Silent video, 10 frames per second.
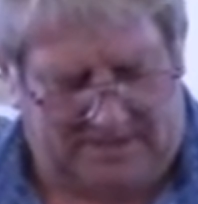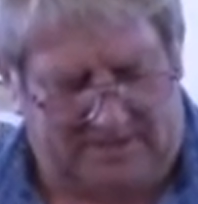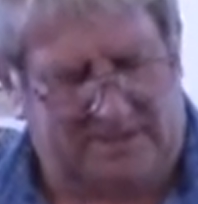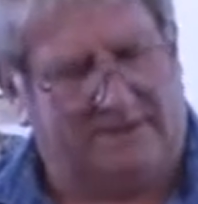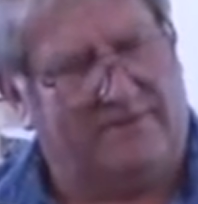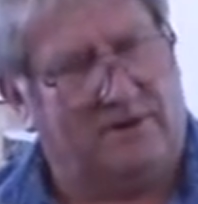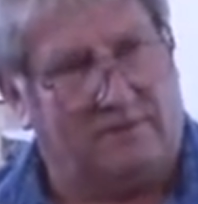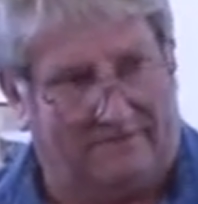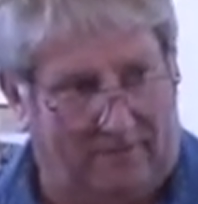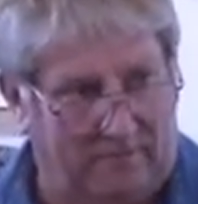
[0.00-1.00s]
This stuff here
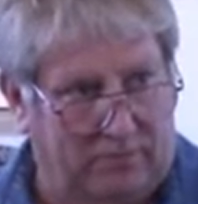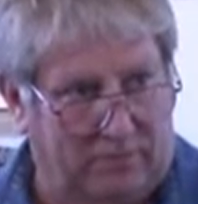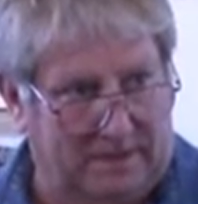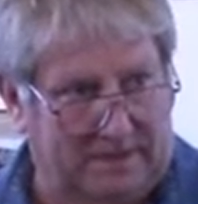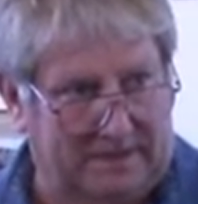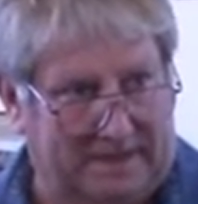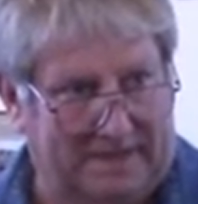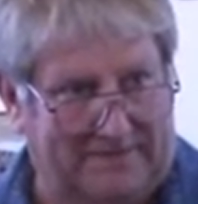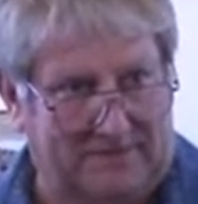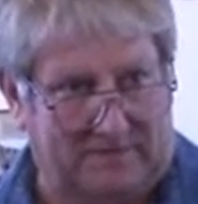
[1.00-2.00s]
called foam board. I think I
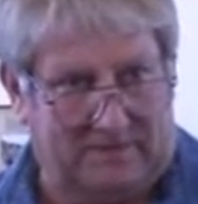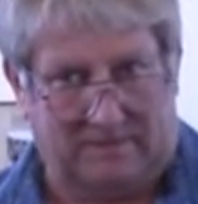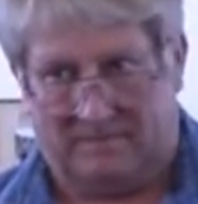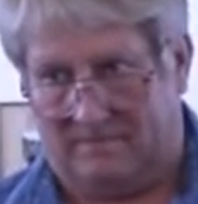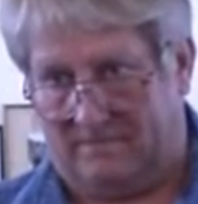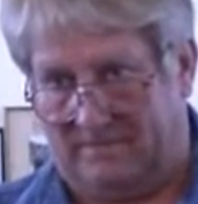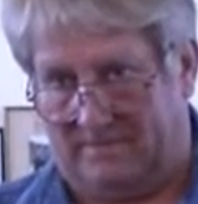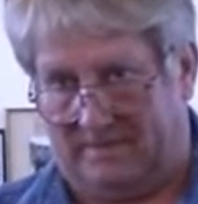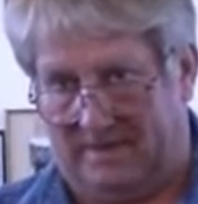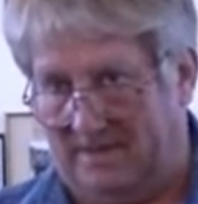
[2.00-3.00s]
gave somebody
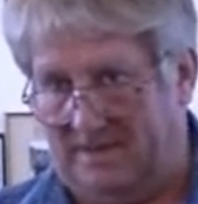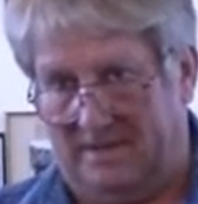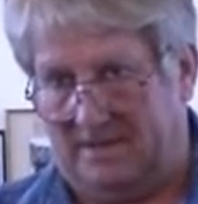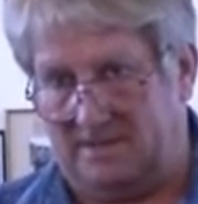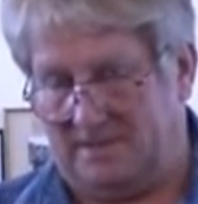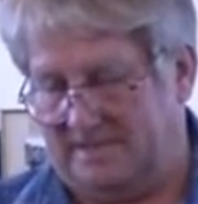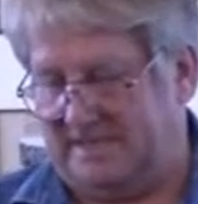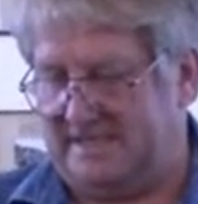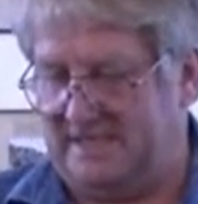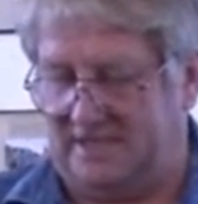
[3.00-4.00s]
away. So
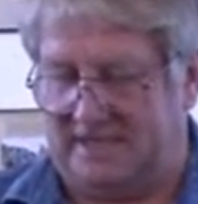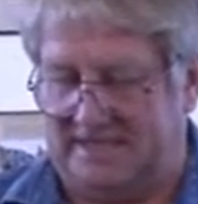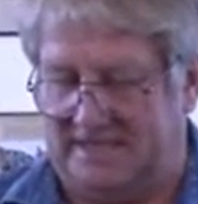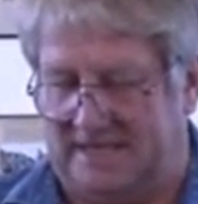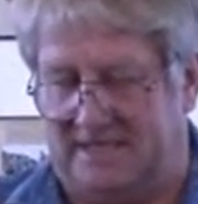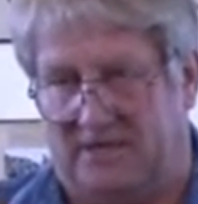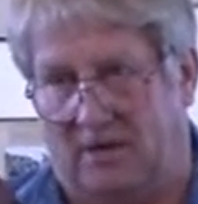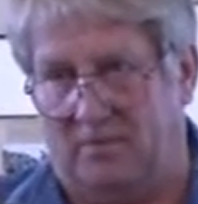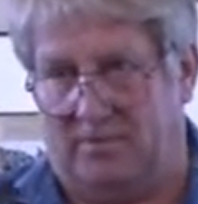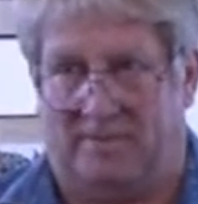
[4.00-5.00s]
it didn't actually
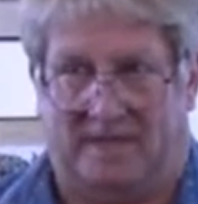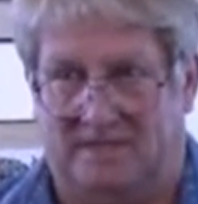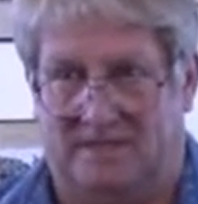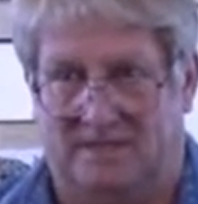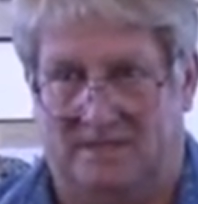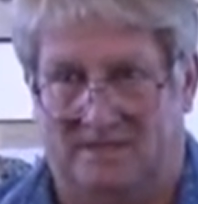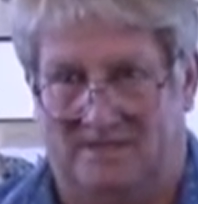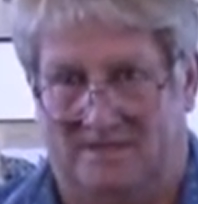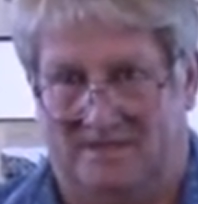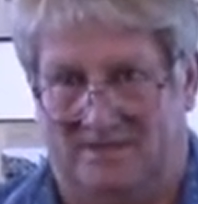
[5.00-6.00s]
come with a base.
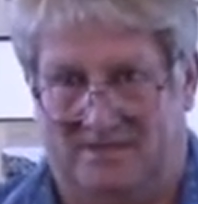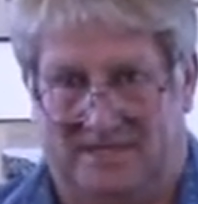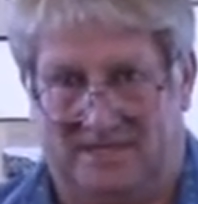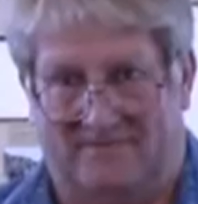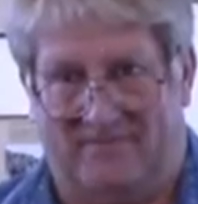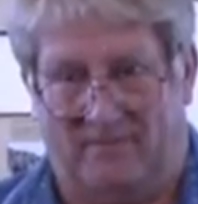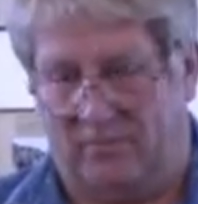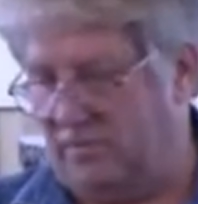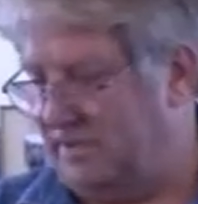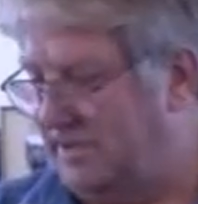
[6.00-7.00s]
So you get some foam
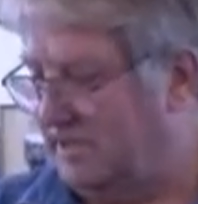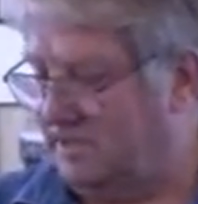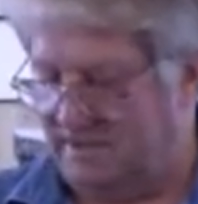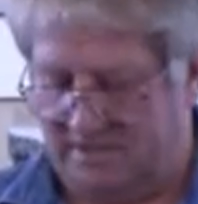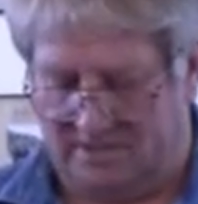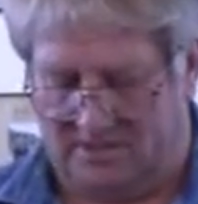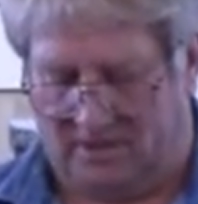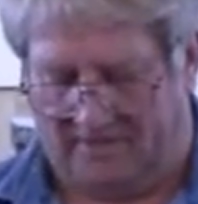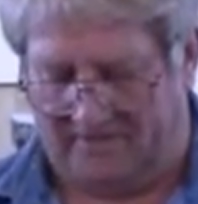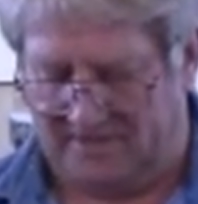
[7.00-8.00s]
board and you can
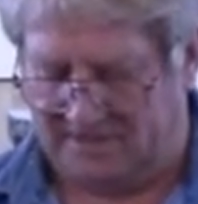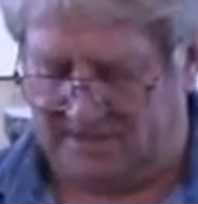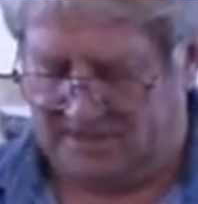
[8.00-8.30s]
carve this.